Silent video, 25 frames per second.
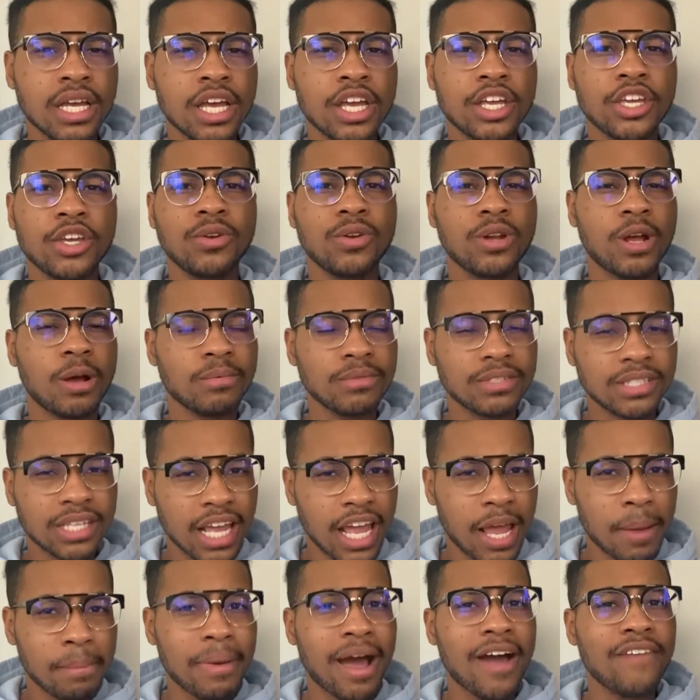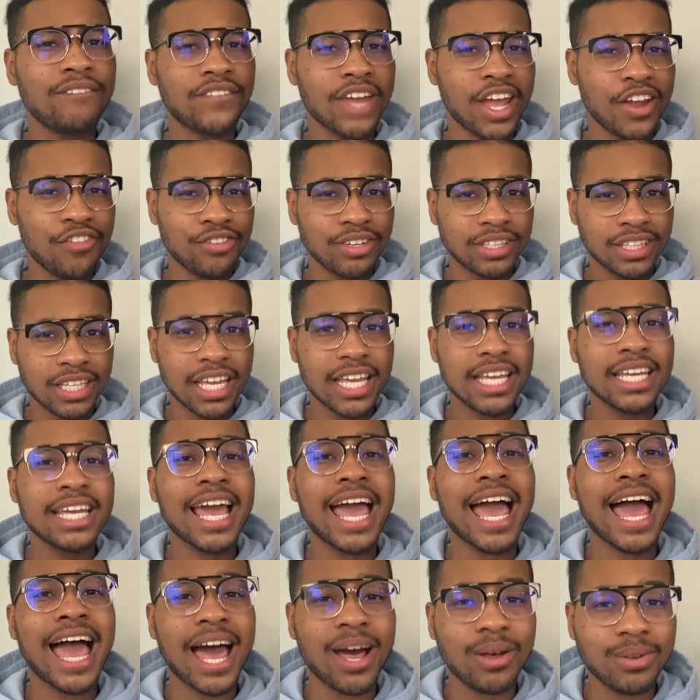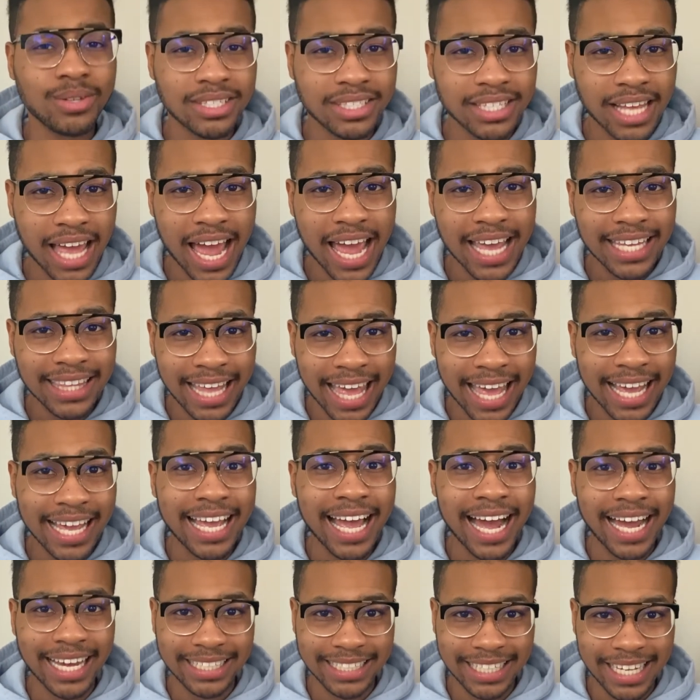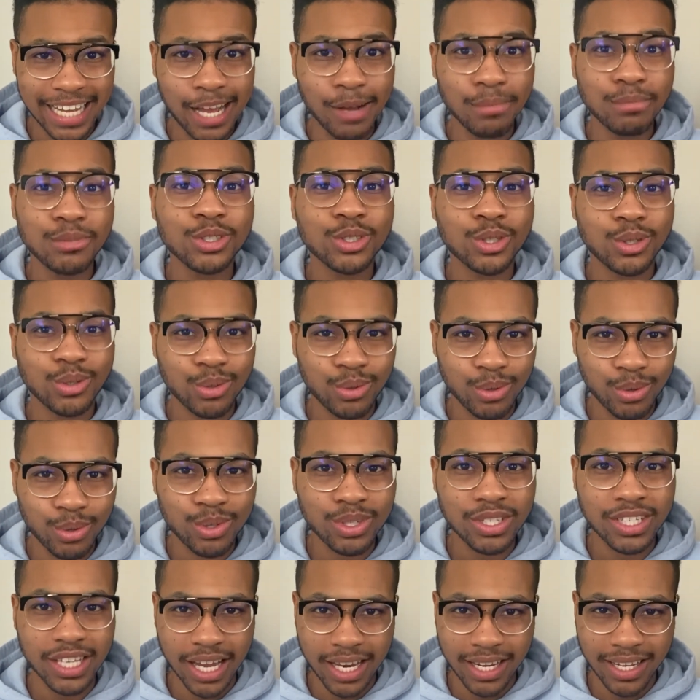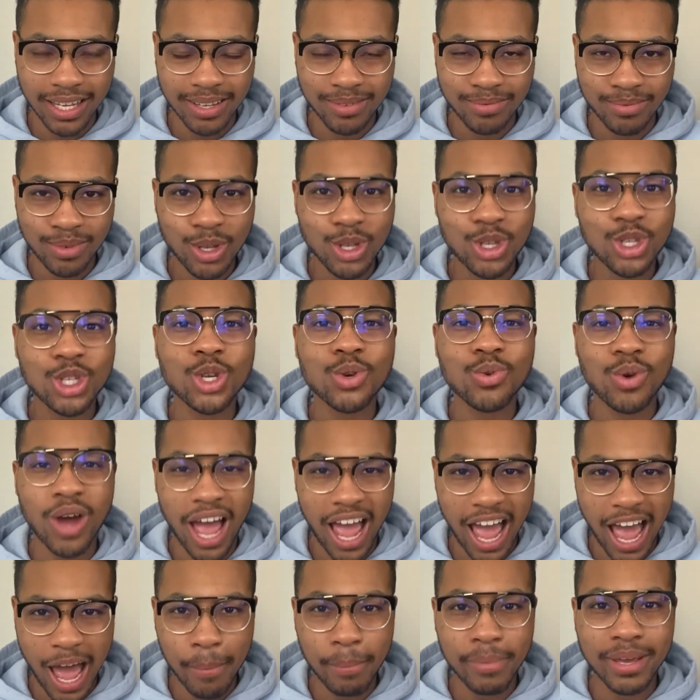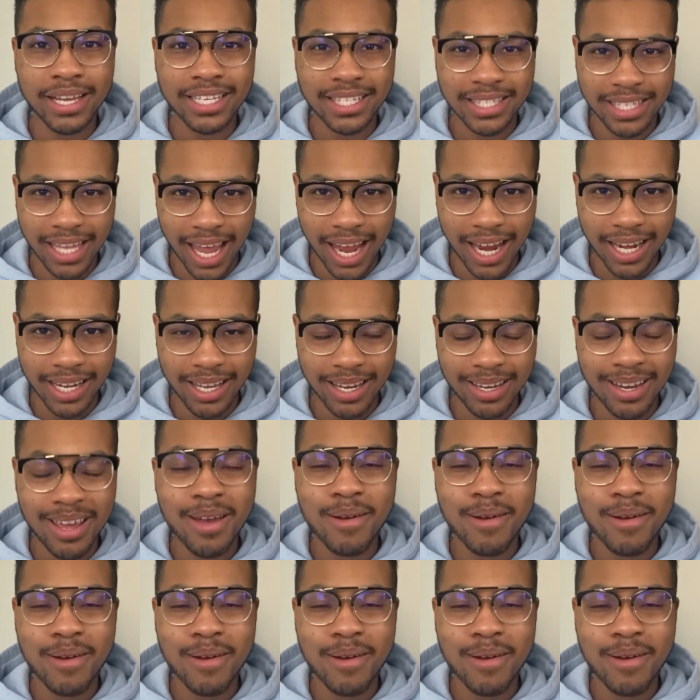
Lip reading: you know what I'm saying, my favorite thing outside that goddamn school setting. So I'm excited.